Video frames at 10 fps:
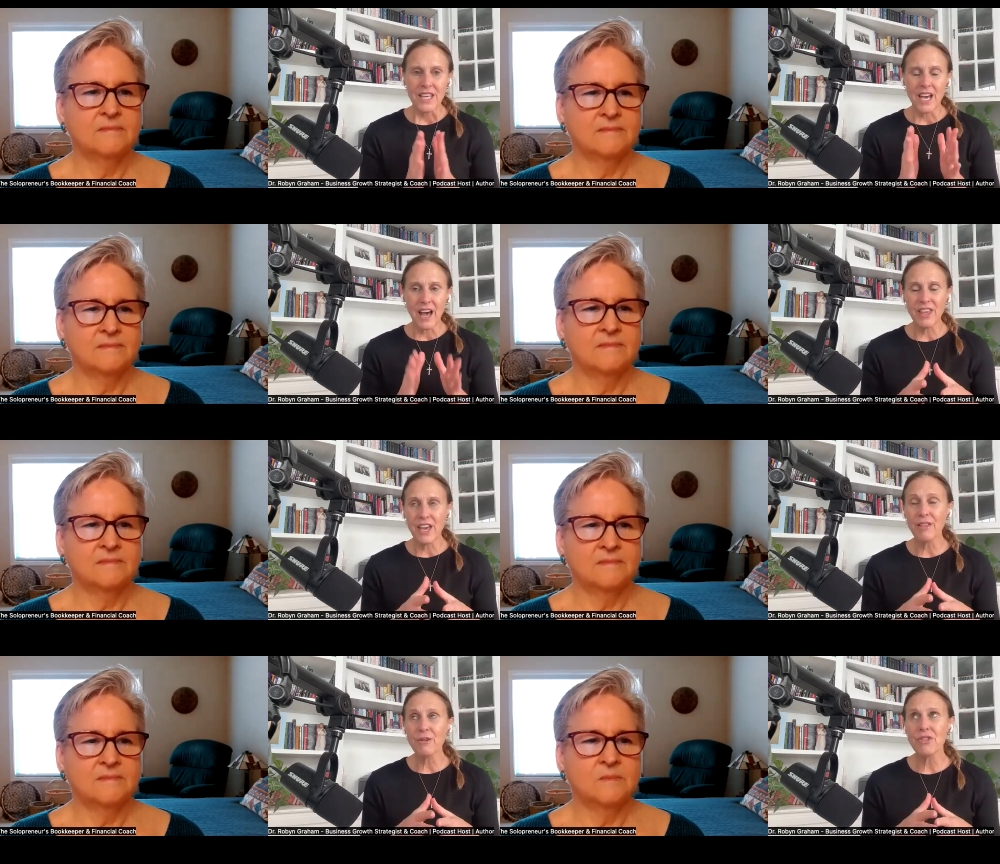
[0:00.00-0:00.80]
Speaker 1: The
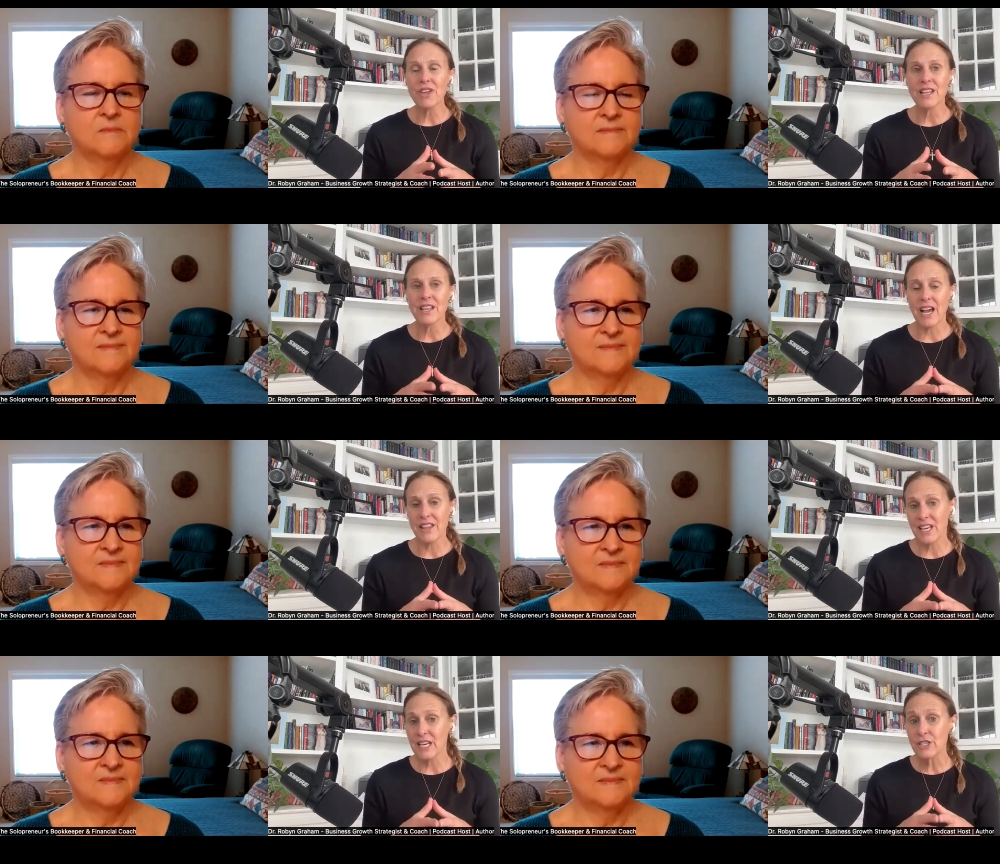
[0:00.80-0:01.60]
other thing that I
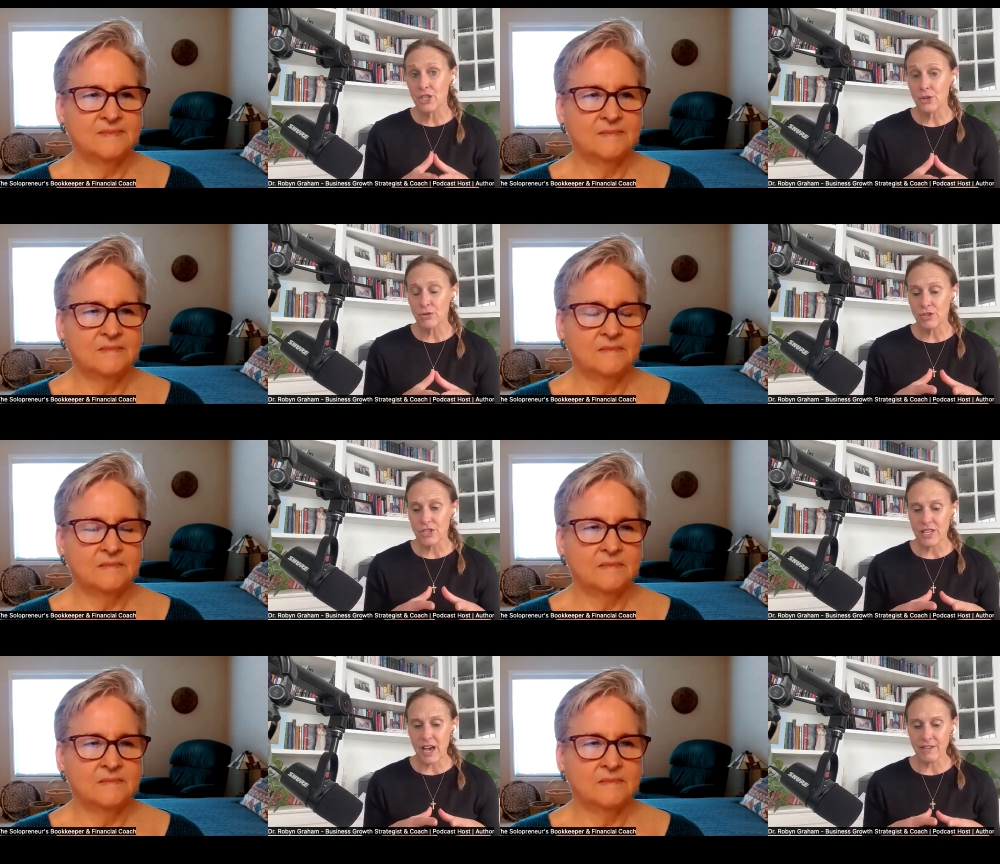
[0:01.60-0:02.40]
think is huge
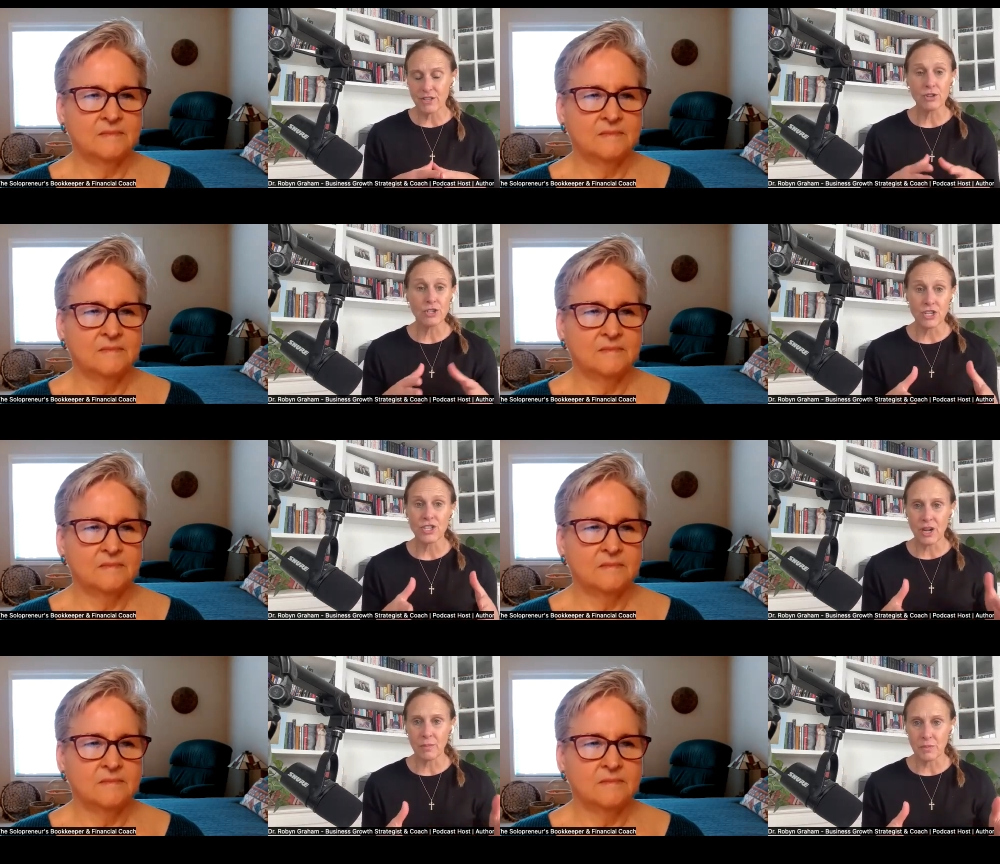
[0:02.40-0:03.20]
is having search engine
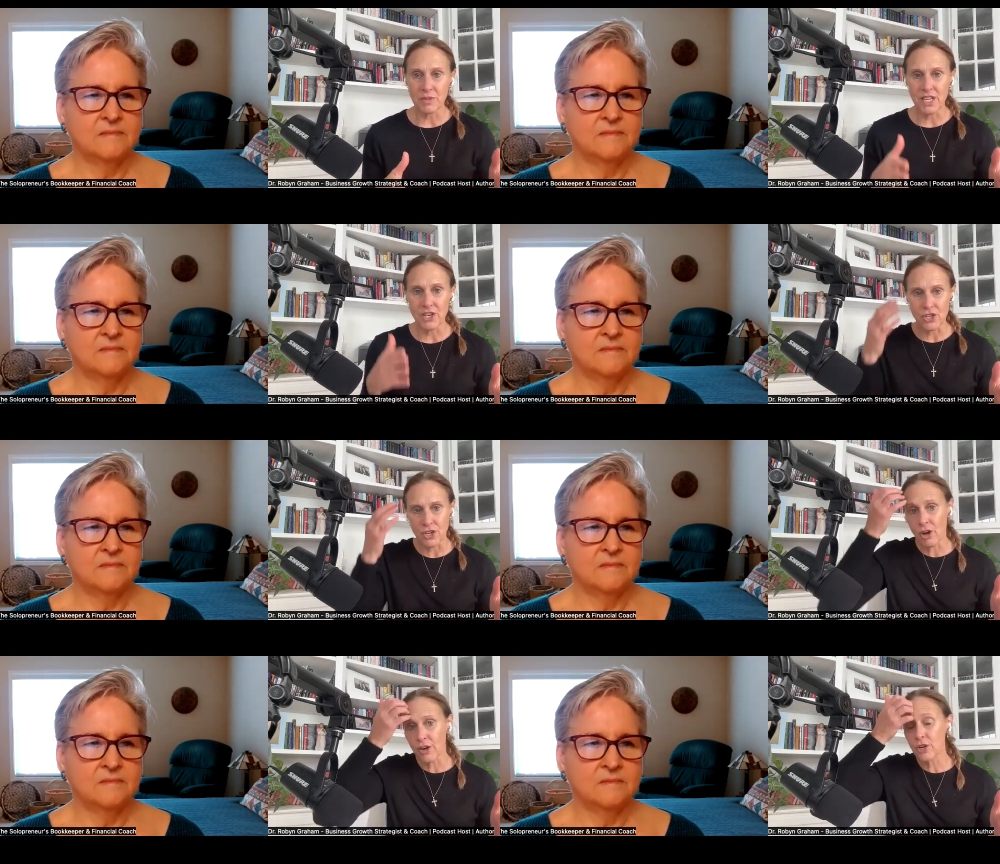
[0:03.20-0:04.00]
optimization
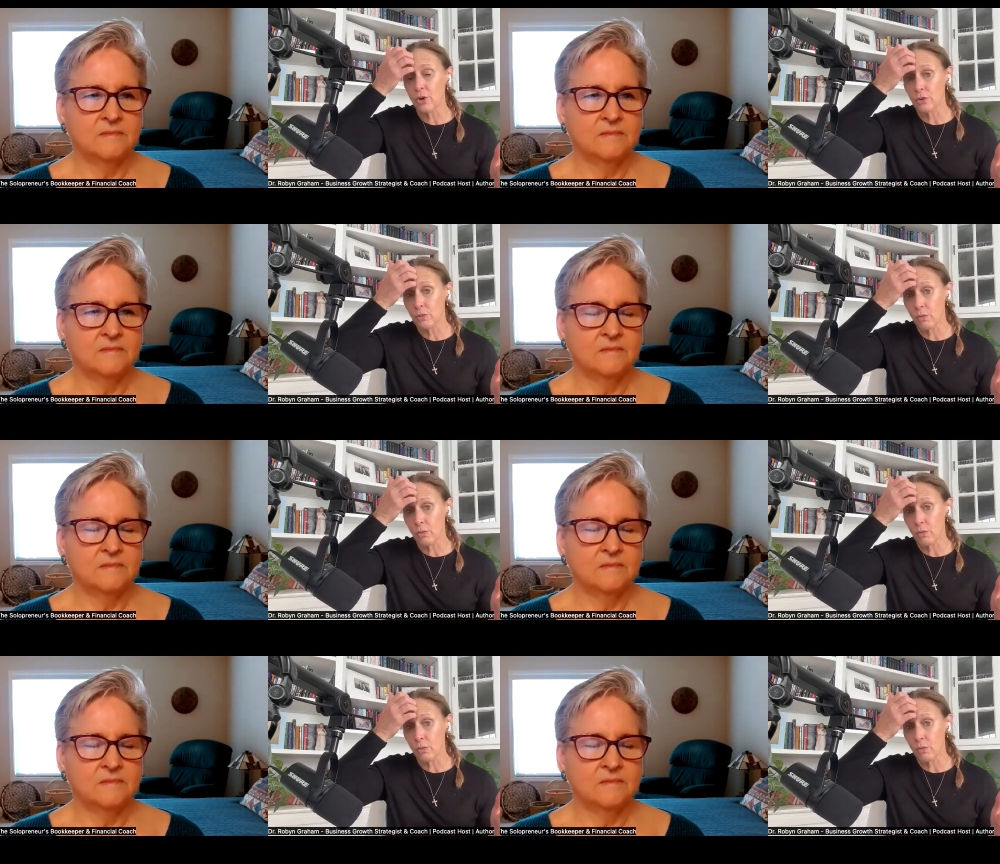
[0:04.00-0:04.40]
on your